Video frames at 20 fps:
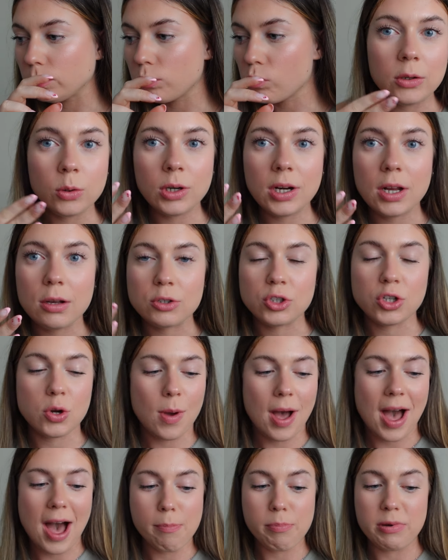Anyone else do a
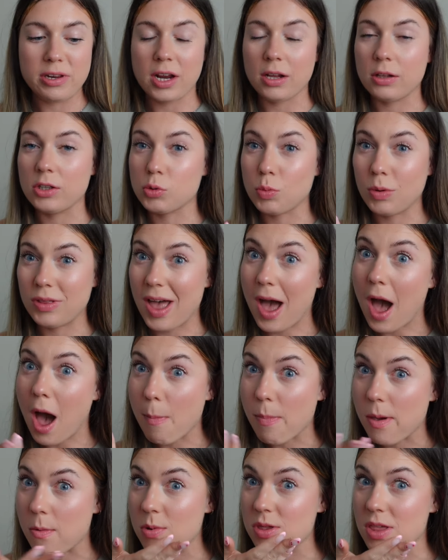happy dance when they're
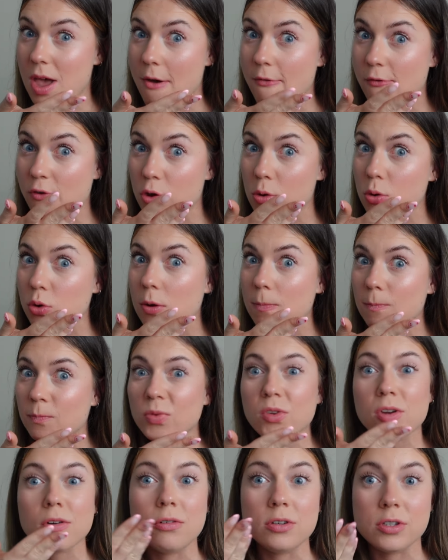happy with their food?
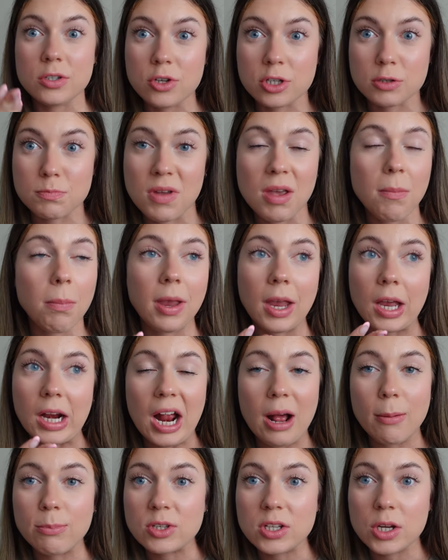Or is it just me being an
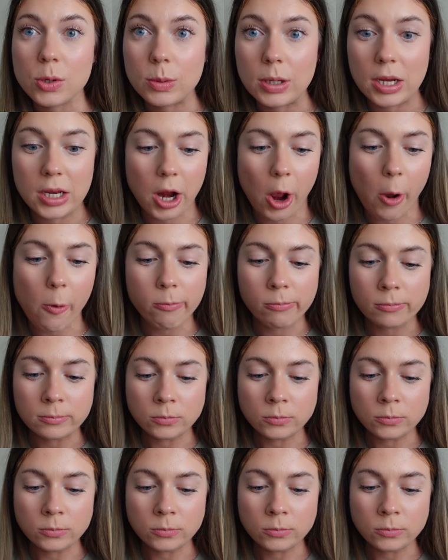absolute weirdo?